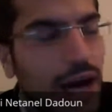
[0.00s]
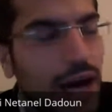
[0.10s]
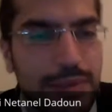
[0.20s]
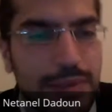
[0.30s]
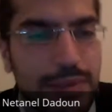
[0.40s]

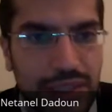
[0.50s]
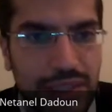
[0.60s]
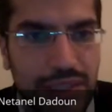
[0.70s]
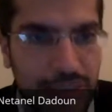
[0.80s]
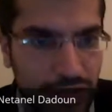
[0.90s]
Beshalach
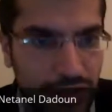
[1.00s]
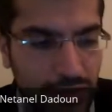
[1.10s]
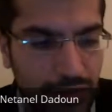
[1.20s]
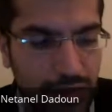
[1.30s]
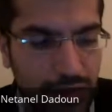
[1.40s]
ha'am is
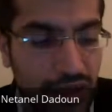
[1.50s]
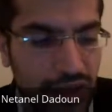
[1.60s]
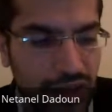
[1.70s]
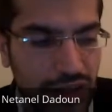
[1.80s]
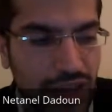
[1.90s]
a nation,
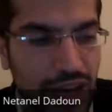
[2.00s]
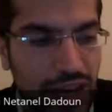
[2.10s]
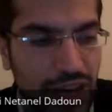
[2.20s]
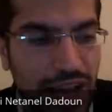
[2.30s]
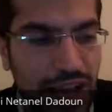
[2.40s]

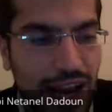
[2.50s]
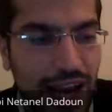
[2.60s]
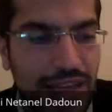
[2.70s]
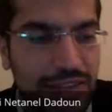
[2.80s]
the nation.